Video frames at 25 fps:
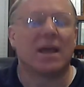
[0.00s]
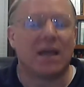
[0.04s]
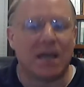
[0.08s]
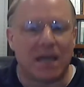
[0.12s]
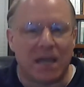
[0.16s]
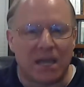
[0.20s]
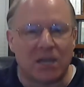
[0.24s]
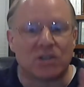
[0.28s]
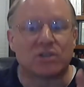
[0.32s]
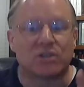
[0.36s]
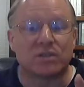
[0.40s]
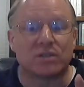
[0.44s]

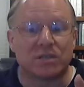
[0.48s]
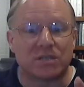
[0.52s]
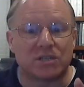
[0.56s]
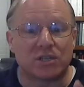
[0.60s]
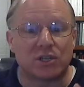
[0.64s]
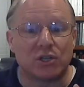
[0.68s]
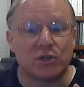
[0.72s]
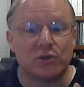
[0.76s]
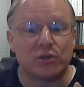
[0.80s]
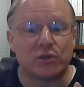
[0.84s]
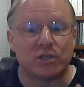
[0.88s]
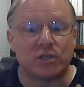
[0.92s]
Here's the
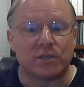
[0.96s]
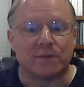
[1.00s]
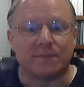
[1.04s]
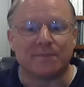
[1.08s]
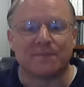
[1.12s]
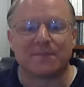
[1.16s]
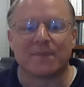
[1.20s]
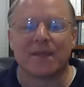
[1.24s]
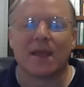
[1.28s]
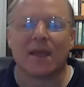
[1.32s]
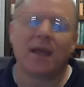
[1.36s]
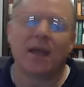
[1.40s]
solution.
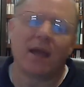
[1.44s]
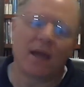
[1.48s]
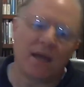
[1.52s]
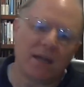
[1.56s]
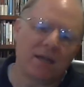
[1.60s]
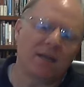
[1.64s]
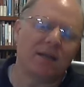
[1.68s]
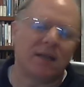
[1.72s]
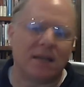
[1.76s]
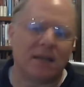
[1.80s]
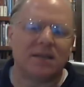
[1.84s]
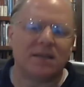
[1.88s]

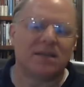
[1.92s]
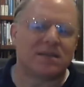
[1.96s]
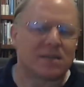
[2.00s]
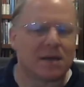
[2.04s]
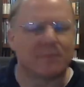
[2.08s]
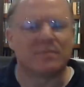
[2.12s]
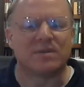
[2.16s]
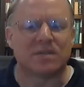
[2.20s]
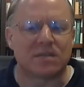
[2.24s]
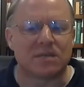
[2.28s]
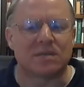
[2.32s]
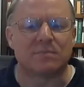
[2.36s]
And then he
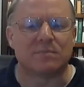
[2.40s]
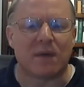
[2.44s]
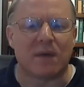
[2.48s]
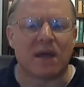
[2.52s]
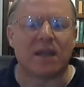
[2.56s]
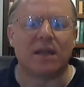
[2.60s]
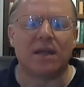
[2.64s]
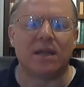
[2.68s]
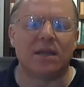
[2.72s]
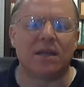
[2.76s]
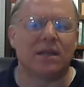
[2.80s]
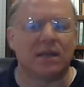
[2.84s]
summons his
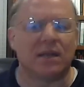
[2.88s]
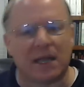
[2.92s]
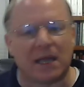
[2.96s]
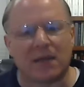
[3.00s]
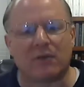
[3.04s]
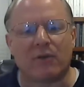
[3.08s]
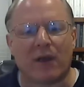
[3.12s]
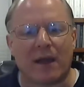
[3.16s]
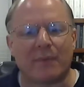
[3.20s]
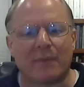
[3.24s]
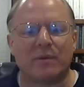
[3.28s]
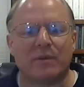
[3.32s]
men in and they
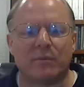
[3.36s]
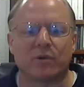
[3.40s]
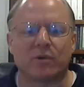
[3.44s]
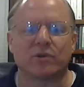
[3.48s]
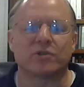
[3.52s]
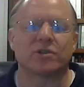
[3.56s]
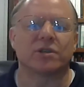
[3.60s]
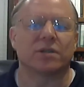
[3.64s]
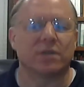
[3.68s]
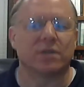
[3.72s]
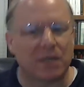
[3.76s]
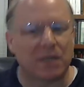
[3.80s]
grab the
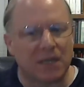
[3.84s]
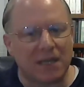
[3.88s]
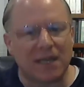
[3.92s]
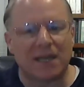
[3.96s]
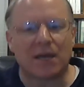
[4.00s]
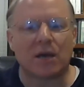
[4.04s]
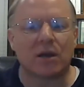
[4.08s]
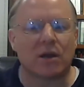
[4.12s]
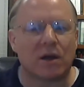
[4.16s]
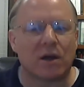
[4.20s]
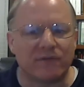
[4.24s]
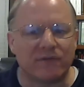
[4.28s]
merchant and they
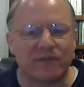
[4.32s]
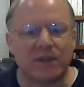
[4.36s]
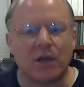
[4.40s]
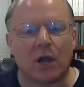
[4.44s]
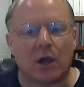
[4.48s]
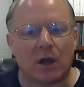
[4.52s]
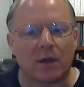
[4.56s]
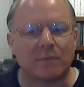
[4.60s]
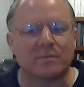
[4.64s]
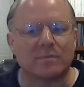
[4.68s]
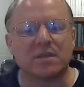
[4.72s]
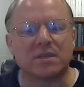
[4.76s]
cut off the
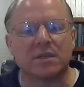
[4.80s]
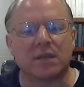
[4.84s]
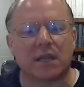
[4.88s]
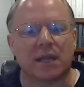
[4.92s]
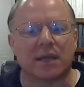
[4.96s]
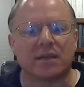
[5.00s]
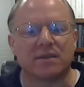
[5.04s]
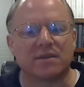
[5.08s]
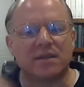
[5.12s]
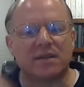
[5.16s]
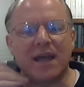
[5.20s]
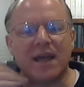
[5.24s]
arms and
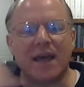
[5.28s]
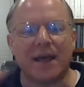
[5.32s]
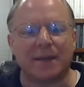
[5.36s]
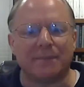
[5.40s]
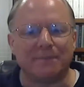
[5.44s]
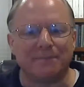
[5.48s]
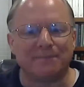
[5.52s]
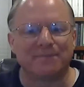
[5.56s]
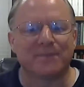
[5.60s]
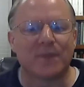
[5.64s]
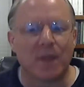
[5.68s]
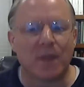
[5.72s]
legs and head.
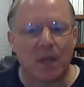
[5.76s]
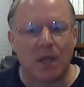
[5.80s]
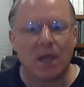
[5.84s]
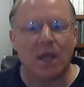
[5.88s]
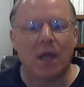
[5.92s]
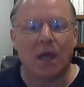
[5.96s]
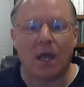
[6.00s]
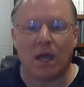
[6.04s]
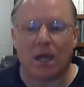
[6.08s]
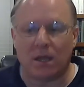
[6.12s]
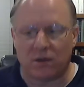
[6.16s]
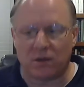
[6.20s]

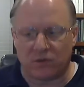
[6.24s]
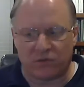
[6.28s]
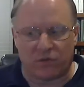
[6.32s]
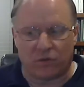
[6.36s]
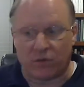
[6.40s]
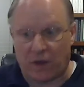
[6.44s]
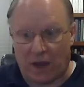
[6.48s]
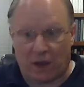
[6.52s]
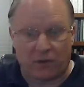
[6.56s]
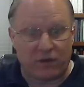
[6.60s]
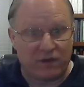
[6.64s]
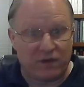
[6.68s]
And so
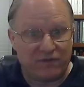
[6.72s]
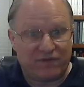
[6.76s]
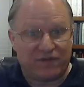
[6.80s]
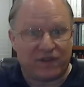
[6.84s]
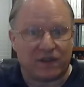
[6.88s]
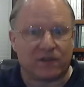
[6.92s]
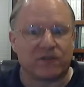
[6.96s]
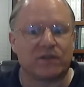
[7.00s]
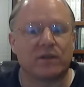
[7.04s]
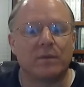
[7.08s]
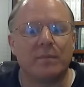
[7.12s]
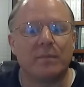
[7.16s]
now he
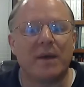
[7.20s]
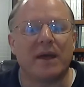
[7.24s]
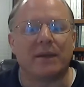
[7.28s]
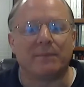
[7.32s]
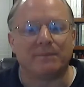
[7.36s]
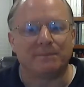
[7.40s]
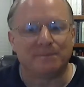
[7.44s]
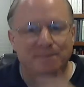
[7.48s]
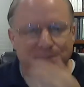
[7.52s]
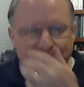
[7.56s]
fits the bed.